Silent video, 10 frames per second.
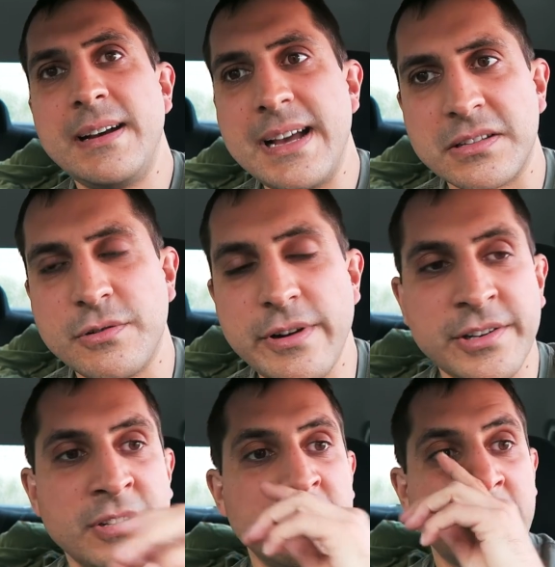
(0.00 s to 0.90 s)
and ask
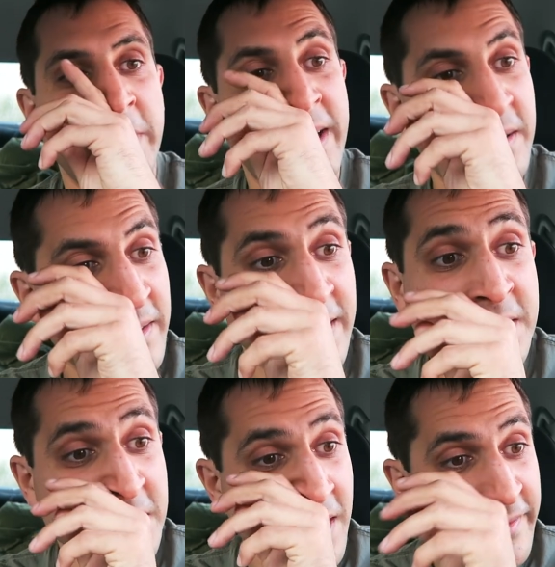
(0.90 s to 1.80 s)
questions about it, all
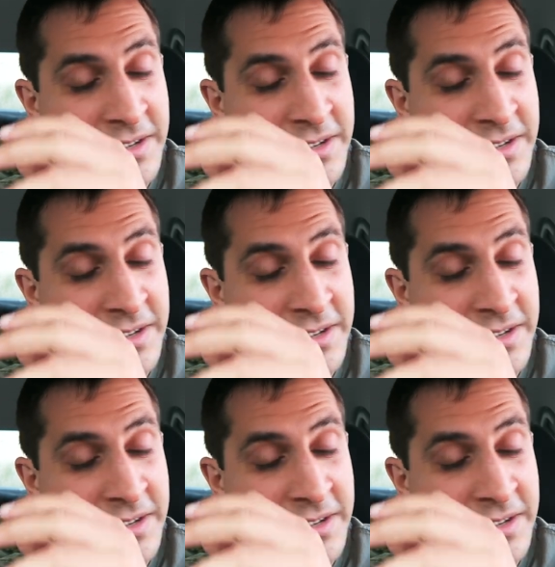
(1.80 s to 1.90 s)
that stuff.